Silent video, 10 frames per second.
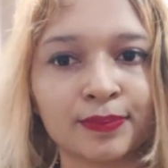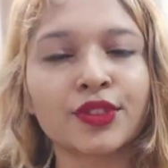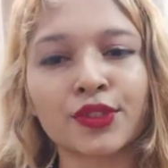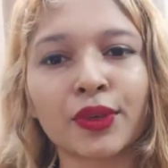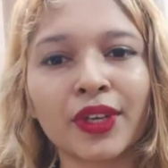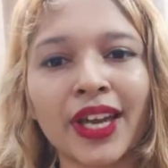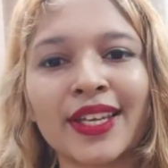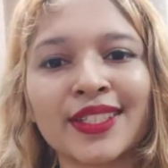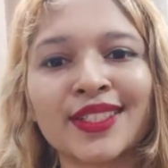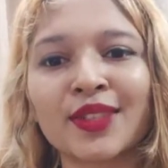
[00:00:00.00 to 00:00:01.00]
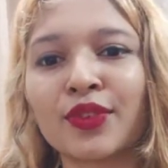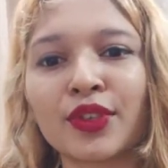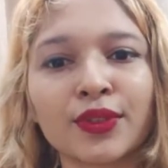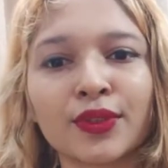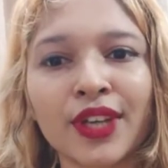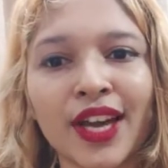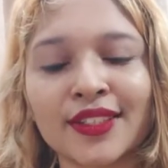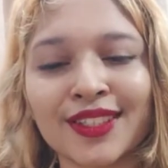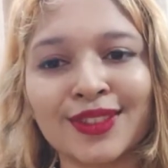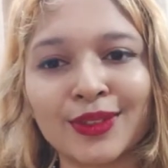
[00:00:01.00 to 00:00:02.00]
So guys, if you
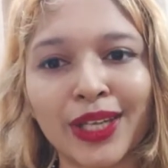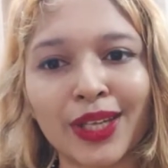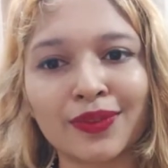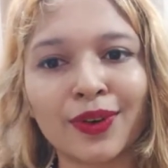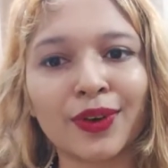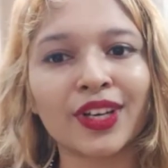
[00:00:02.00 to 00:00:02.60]
guys are looking for